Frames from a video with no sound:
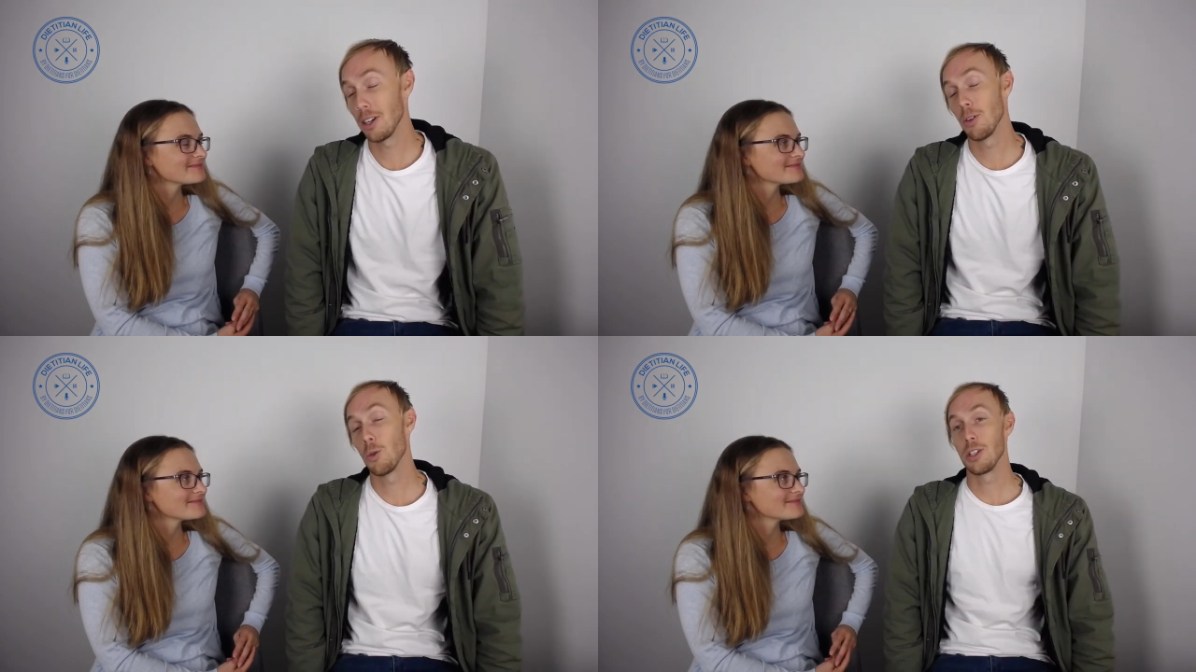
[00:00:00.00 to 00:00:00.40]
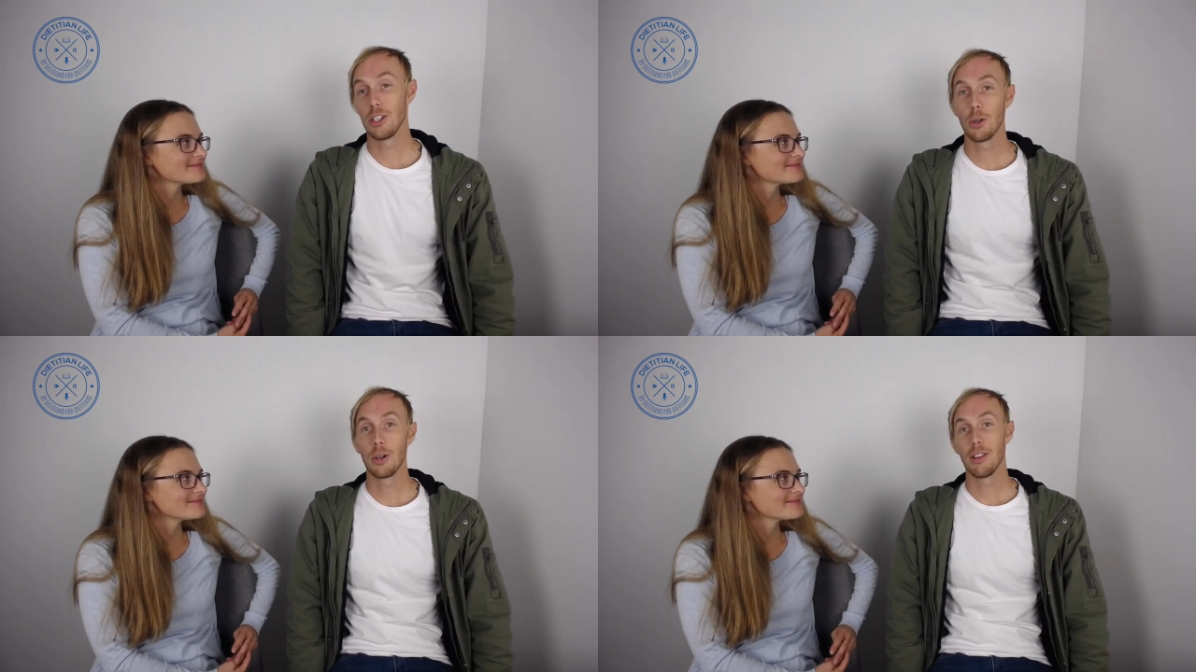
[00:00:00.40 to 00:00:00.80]
Speaker 1: or you
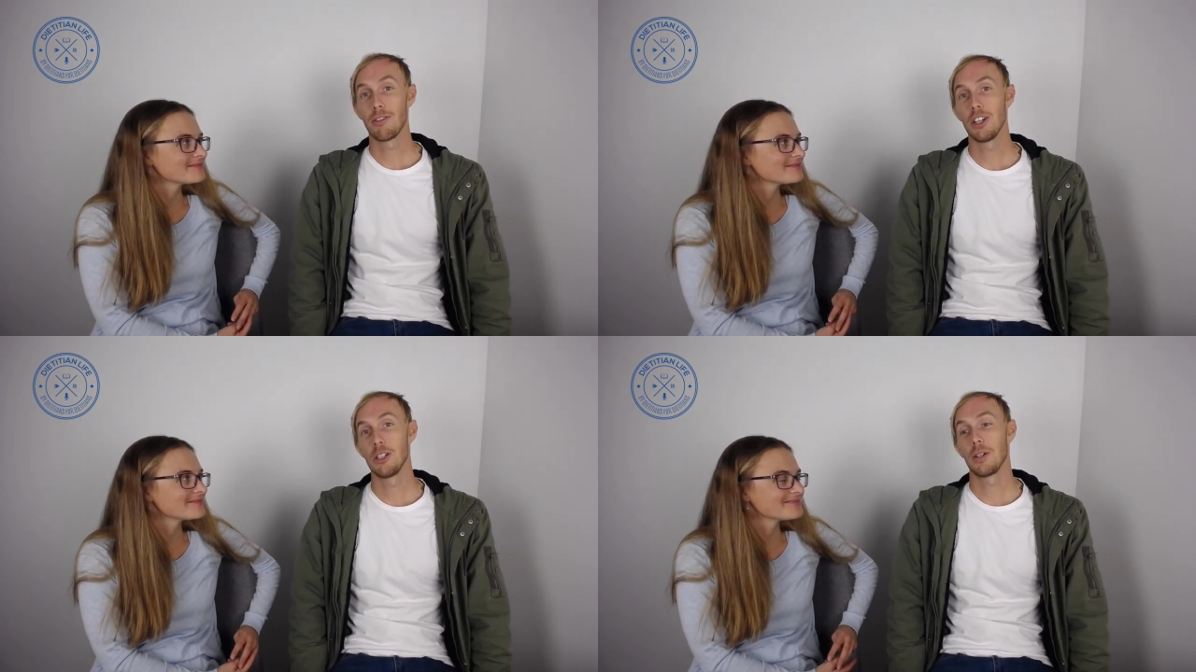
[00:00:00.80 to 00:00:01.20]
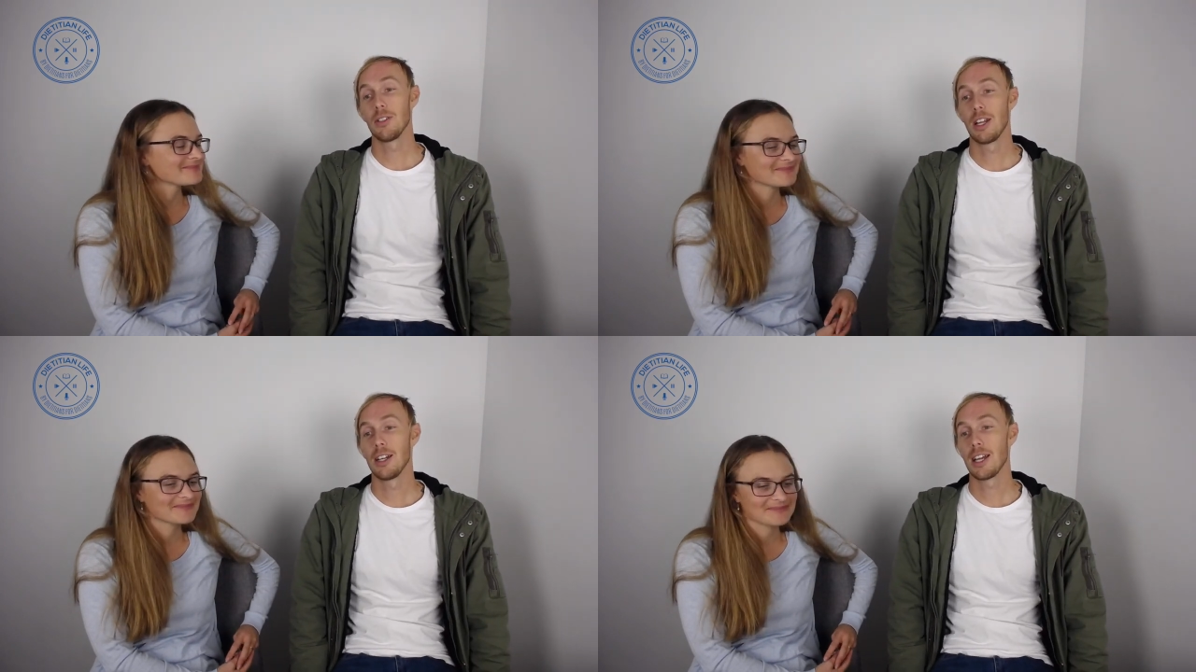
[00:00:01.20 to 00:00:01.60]
do it in the fridge because
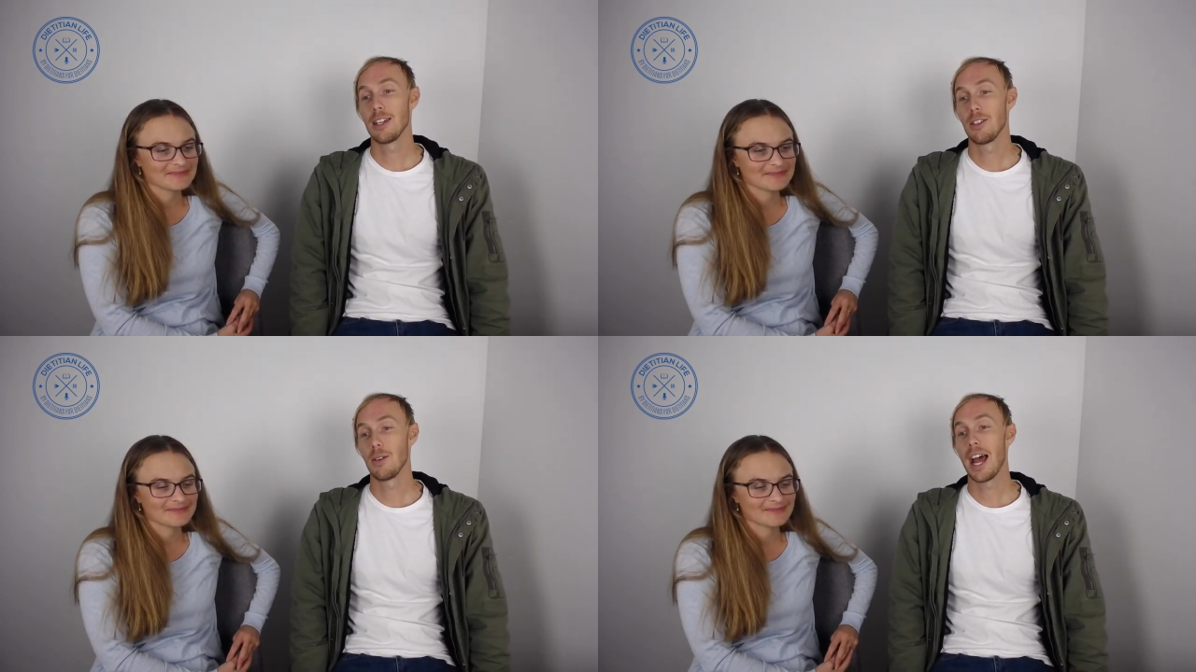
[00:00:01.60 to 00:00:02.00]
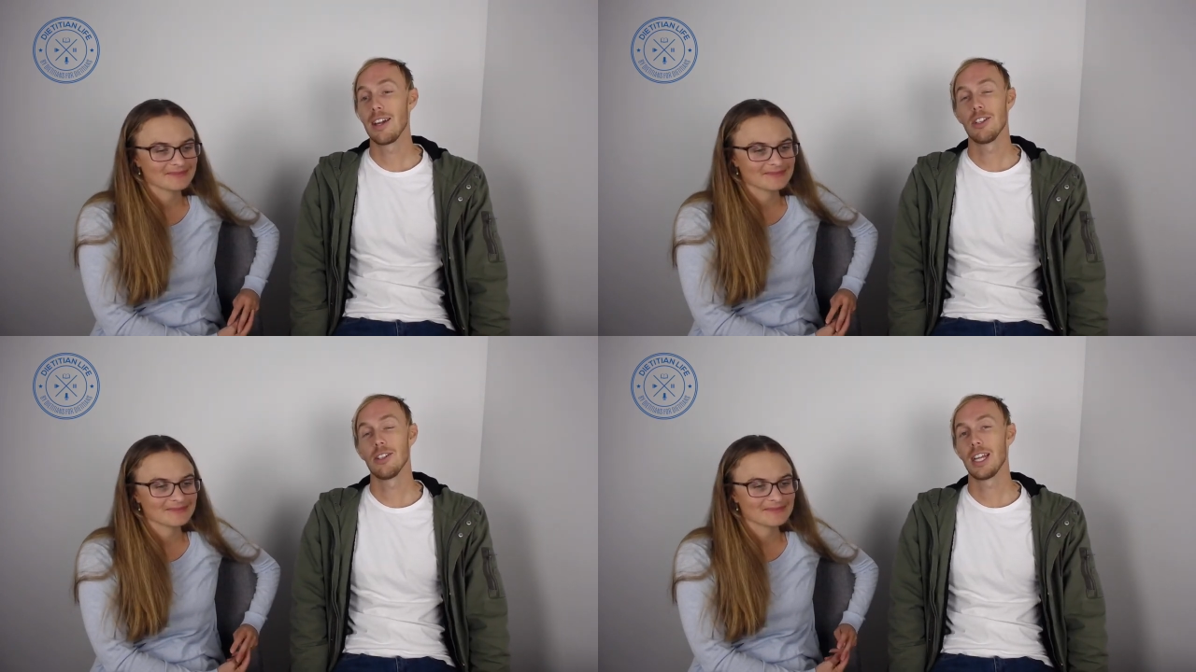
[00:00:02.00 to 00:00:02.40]
then it takes you
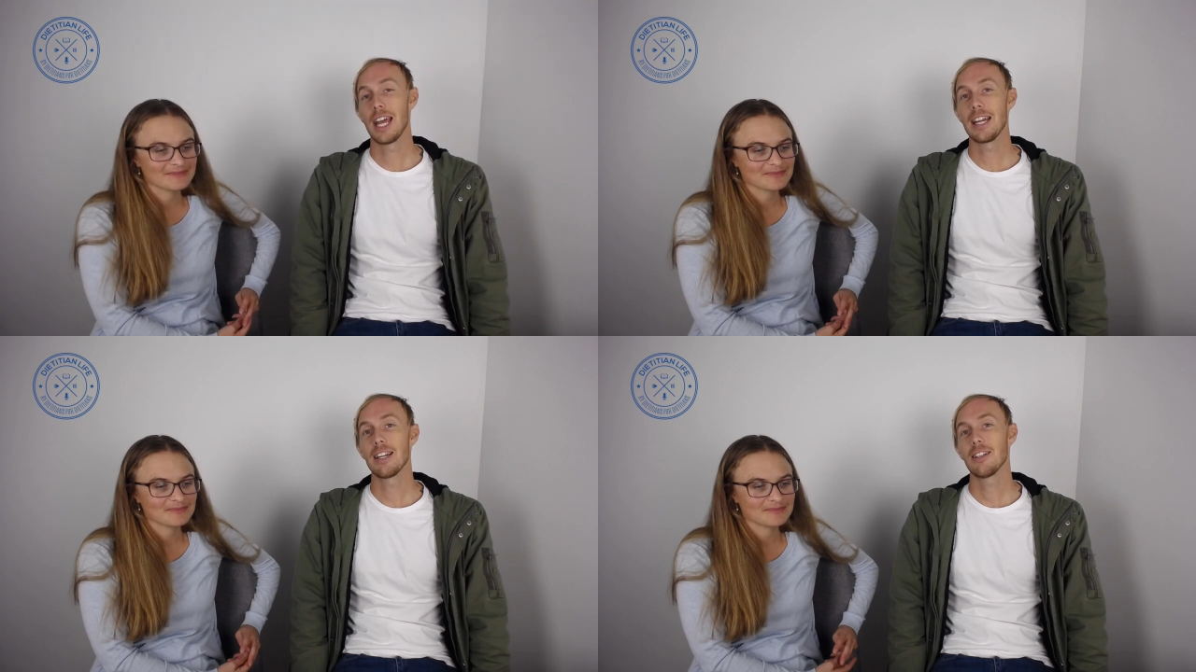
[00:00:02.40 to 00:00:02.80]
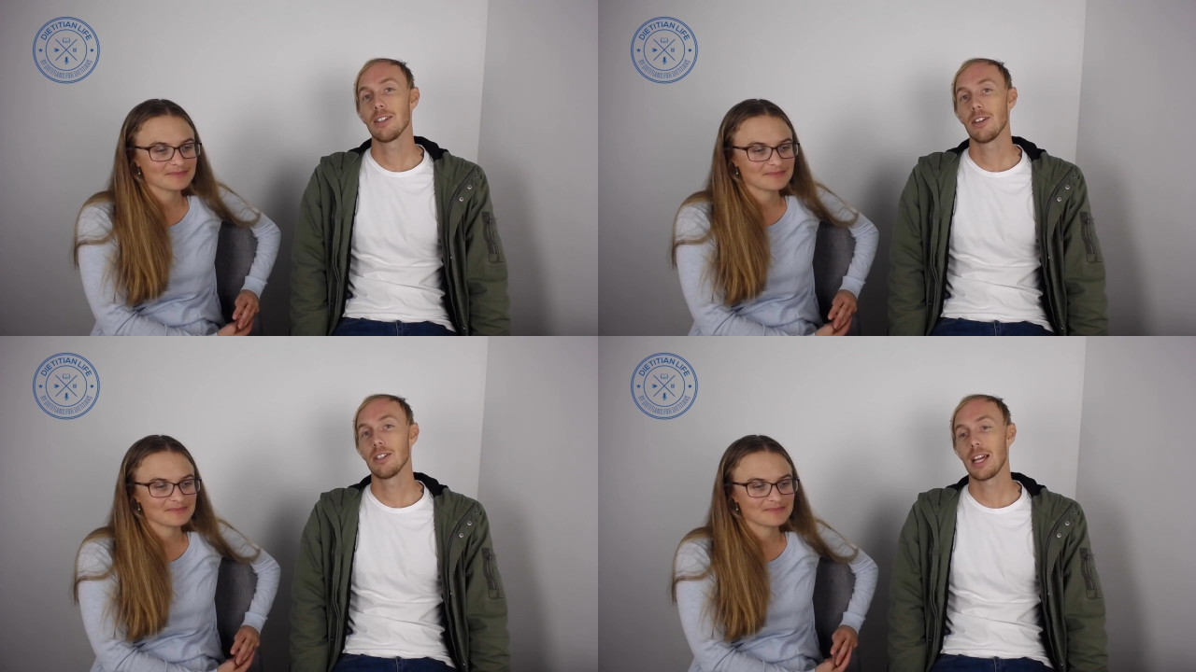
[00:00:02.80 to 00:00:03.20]
ages to eat it,
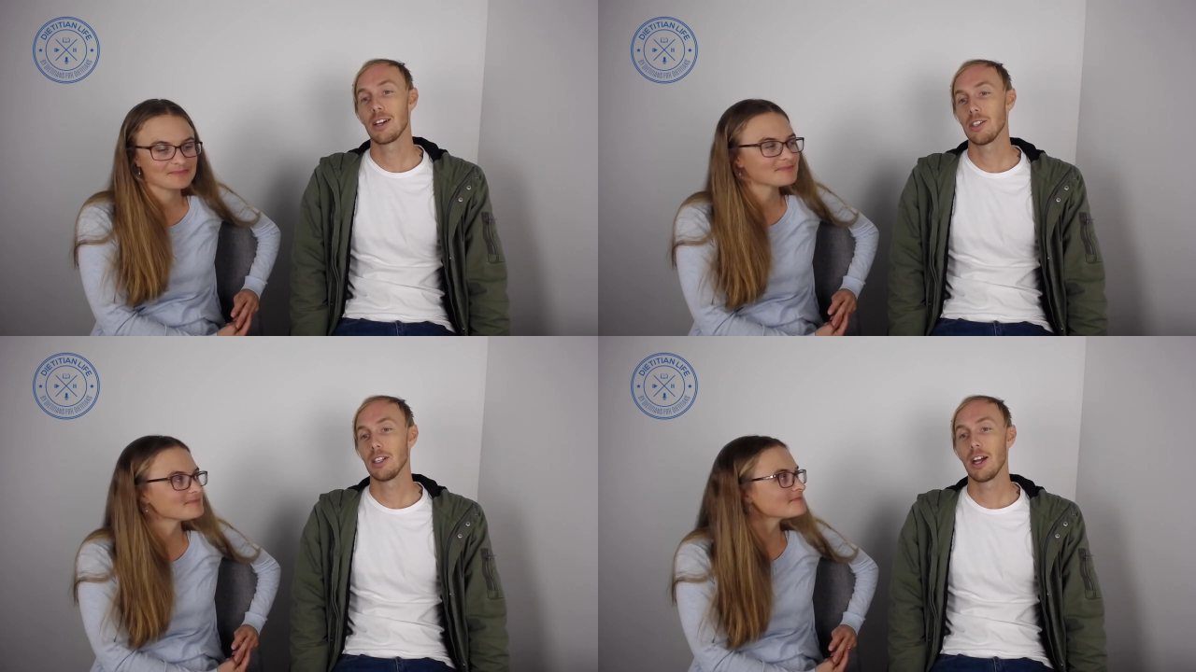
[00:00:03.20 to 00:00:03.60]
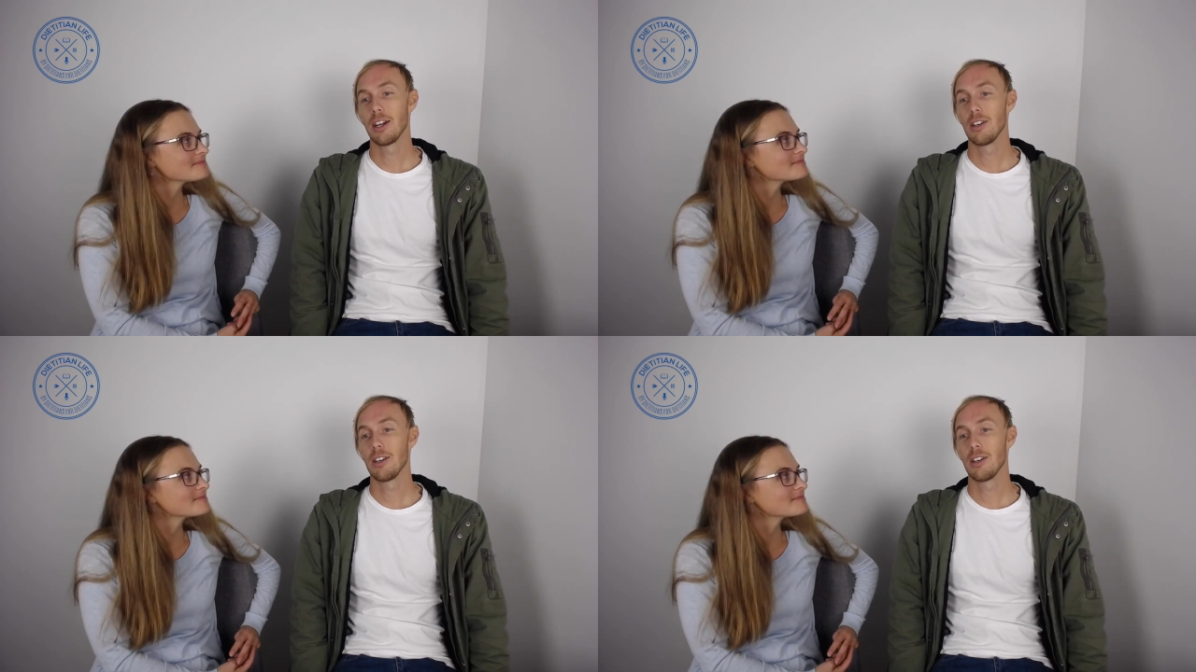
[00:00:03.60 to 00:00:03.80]
so it's actually like a